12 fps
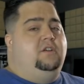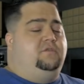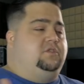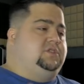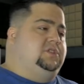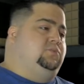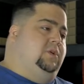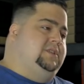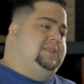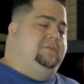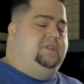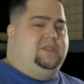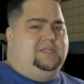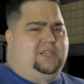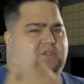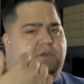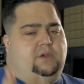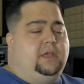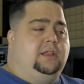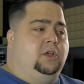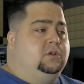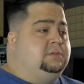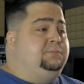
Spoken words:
versus 176, very close,